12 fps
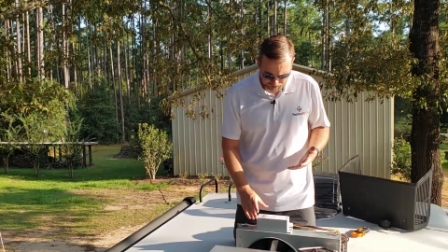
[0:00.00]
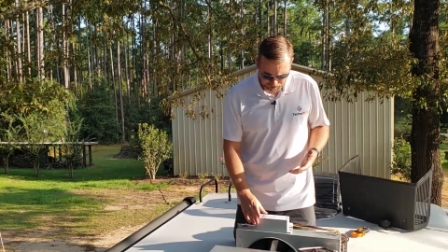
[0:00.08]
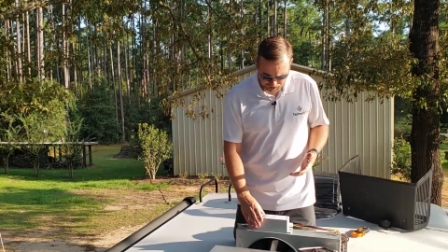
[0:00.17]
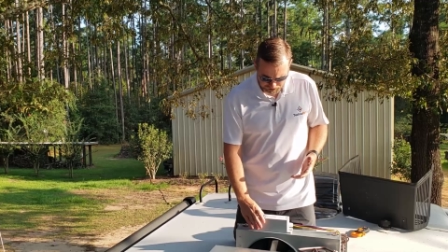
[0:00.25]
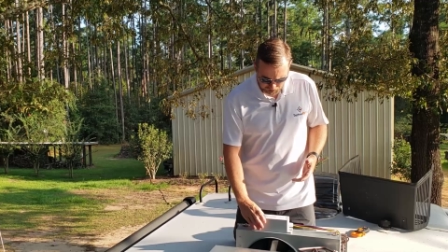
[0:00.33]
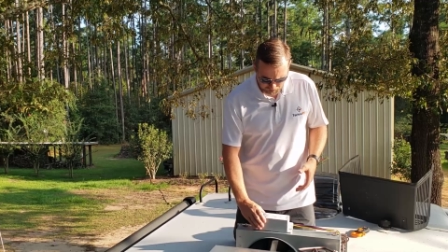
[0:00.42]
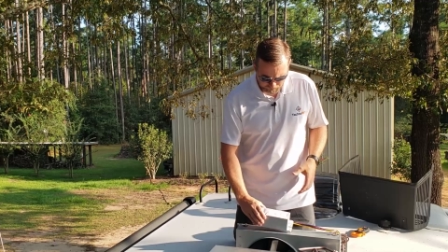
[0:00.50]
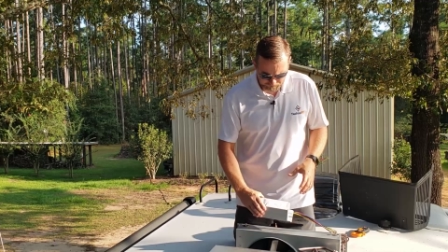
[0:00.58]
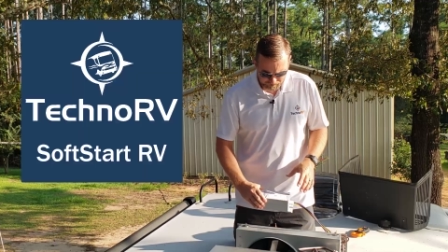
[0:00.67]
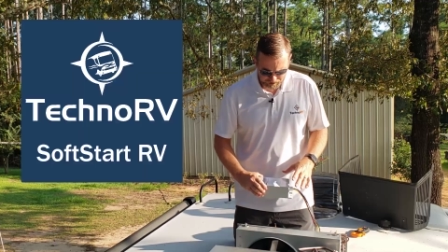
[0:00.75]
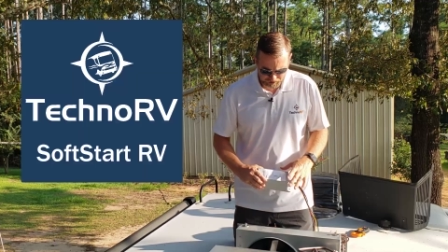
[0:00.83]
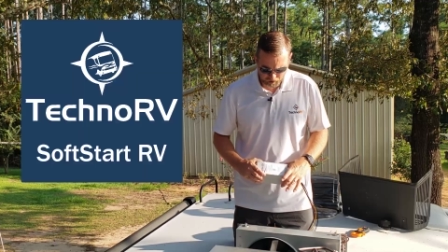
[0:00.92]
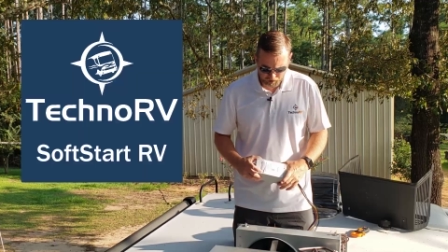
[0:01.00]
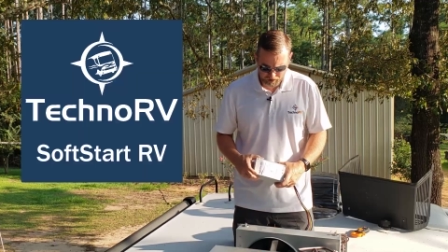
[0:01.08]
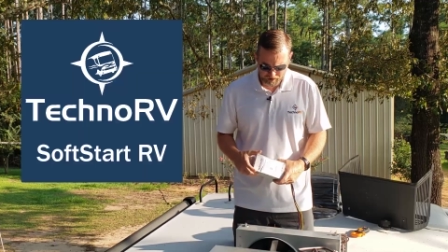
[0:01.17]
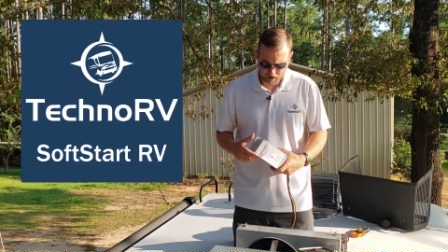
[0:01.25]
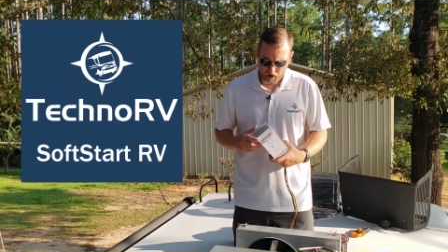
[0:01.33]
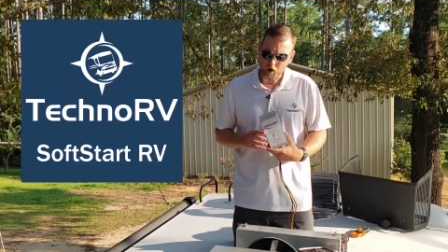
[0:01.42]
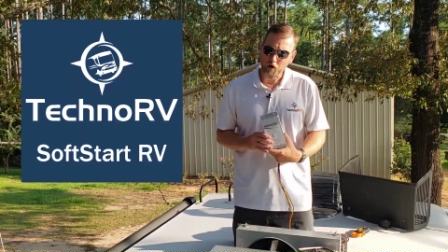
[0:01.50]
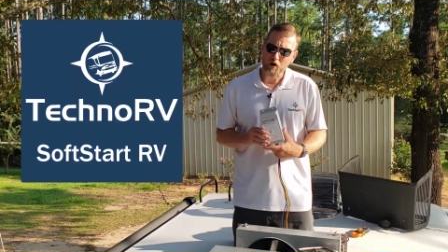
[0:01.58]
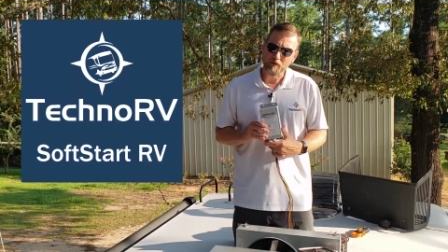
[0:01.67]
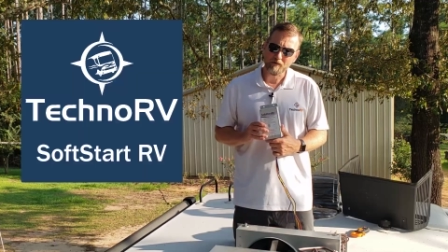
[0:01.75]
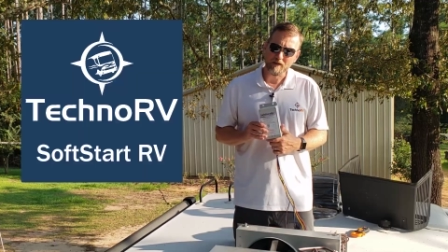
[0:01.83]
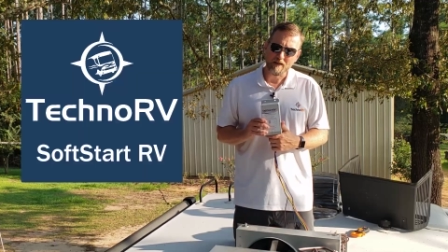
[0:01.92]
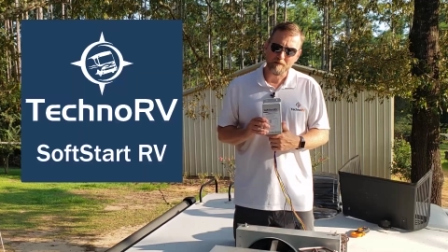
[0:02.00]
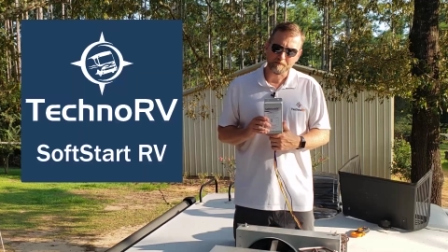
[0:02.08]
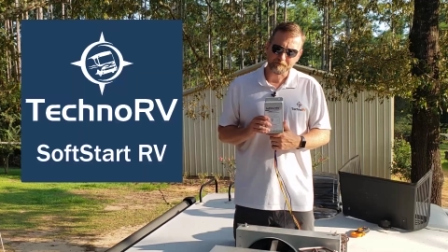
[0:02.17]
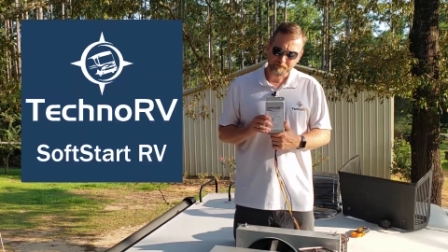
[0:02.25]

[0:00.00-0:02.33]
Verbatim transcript: Soft Start RV.